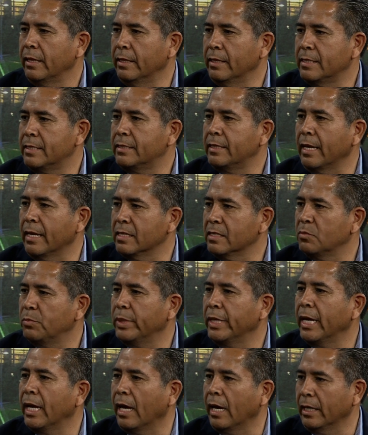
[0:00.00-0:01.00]
that stands
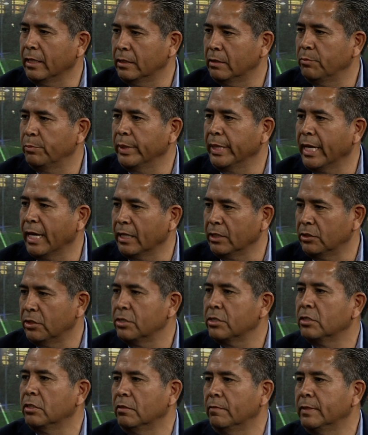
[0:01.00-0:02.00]
behind behind your
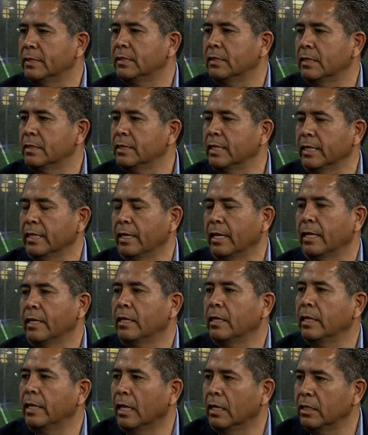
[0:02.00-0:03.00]
services and the
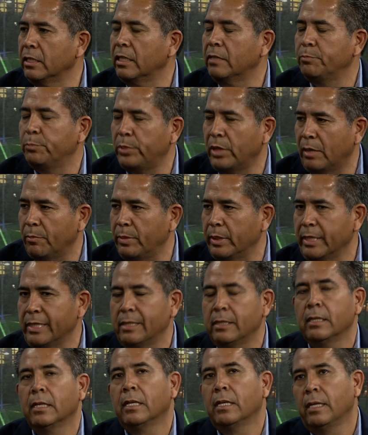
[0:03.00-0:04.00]
London property.
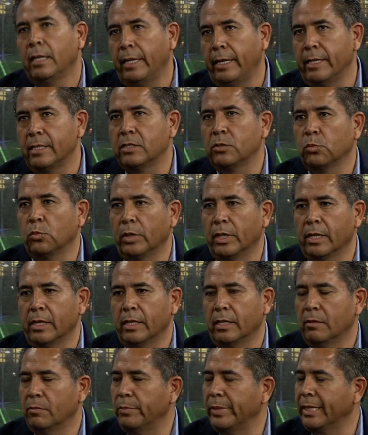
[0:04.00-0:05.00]
It's one of
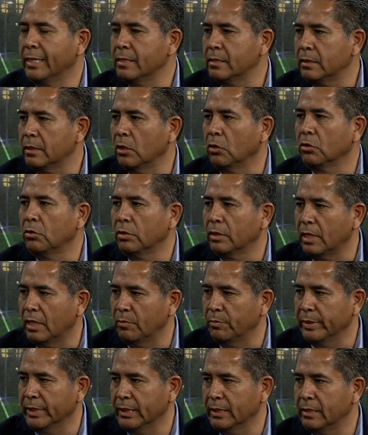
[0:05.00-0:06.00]
the biggest local
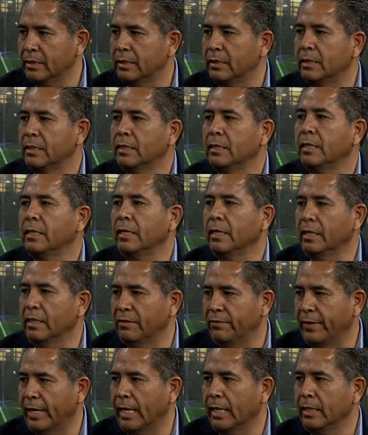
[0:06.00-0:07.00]
companies mm. in
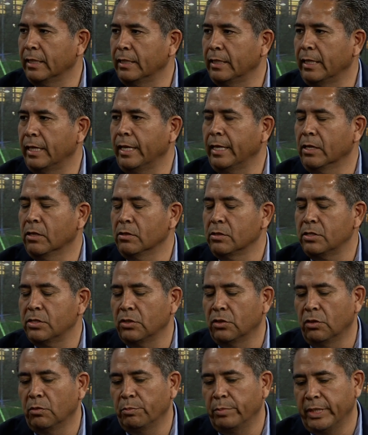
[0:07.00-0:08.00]
the valley and
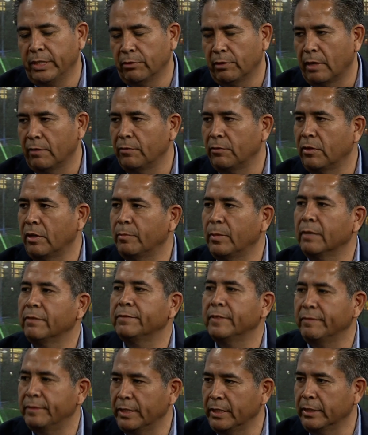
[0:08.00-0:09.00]
also been around for about
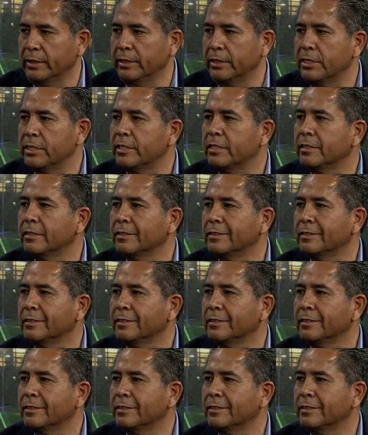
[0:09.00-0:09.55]
50 years.